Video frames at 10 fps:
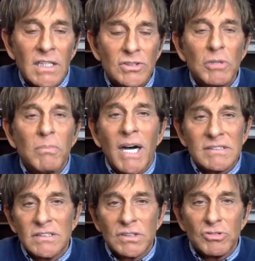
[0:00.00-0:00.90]
two
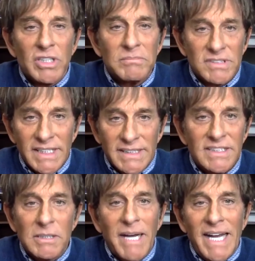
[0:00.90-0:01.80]
boxes of trim sticks in
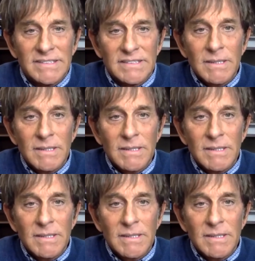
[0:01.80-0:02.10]
the past.